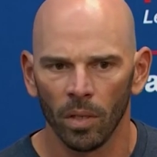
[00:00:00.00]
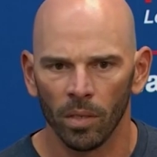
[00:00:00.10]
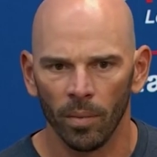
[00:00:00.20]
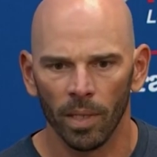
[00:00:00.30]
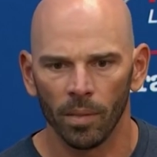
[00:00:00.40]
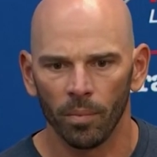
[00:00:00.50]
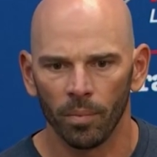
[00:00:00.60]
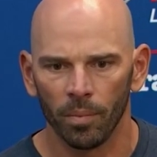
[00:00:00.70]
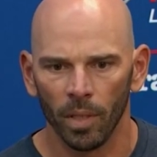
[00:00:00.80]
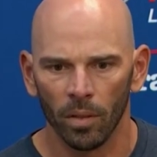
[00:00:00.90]
Some guys have,
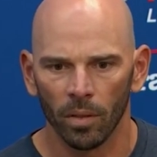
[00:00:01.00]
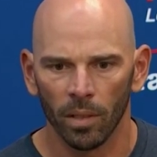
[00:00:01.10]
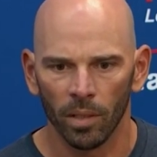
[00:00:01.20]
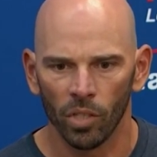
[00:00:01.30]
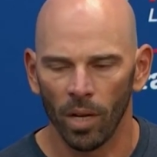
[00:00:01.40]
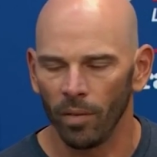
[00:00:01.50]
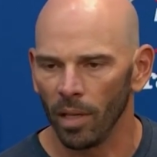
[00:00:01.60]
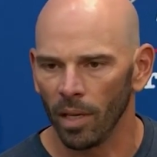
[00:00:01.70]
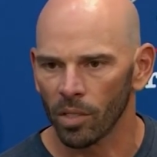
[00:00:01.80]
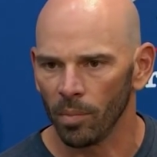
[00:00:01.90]
you know, I think Chavi
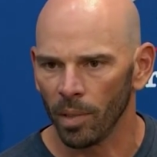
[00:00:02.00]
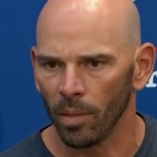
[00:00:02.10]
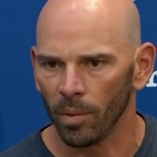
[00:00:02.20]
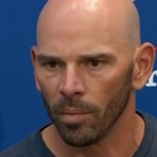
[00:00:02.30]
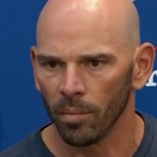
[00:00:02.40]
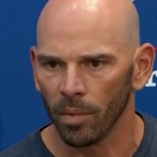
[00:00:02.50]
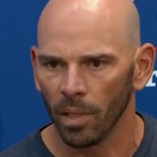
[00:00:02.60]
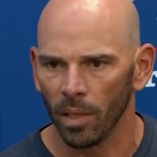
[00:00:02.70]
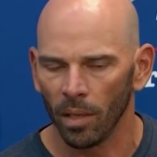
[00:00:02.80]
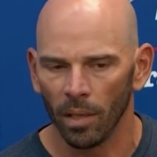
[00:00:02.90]
had actually played with him
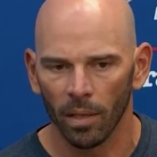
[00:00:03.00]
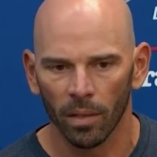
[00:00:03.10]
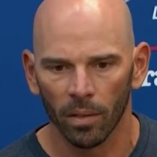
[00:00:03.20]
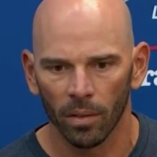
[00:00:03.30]
in L.A.